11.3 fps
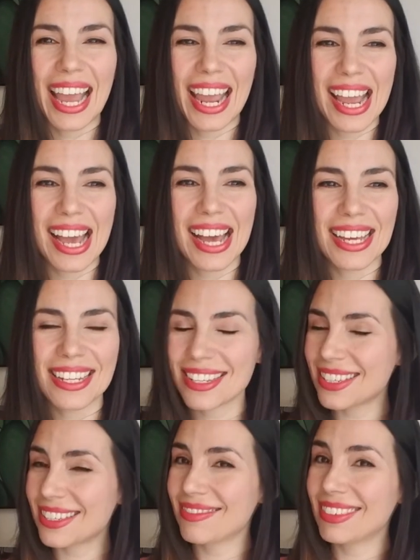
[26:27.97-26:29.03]
And
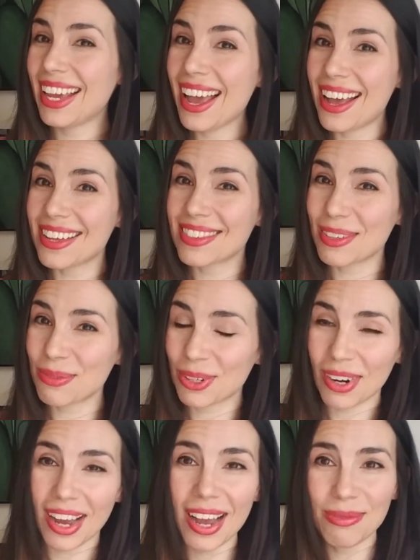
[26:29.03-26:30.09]
yeah,
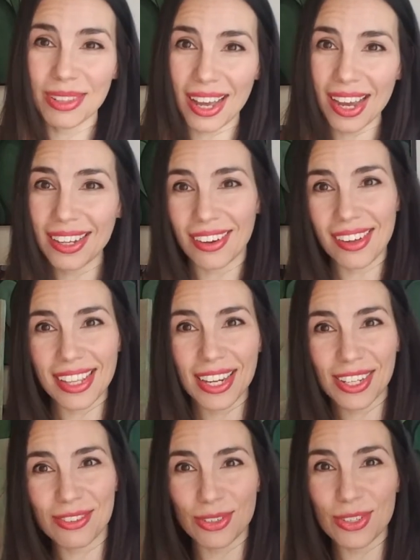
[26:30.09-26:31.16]
subscribe, like, all
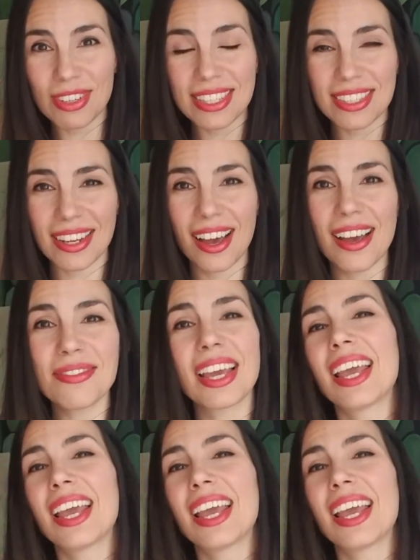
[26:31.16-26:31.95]
that groovy stuff.